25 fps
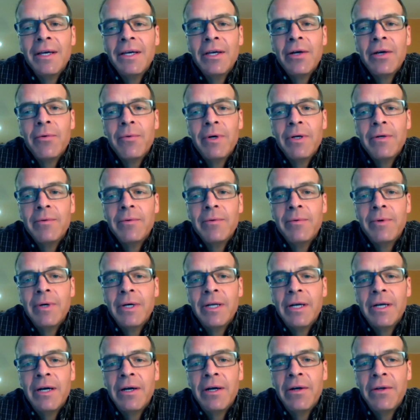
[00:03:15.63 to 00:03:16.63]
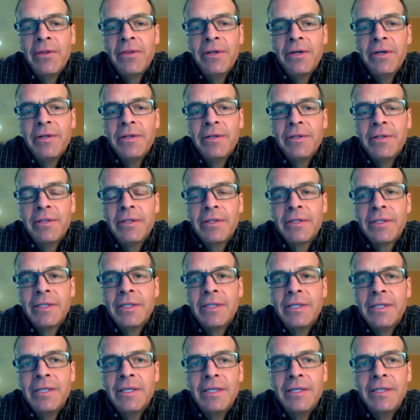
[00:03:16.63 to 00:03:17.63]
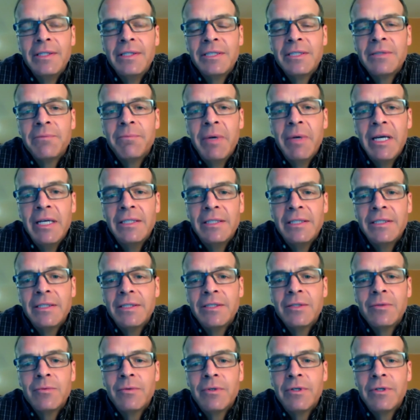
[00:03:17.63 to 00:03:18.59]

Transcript: what are the key spaces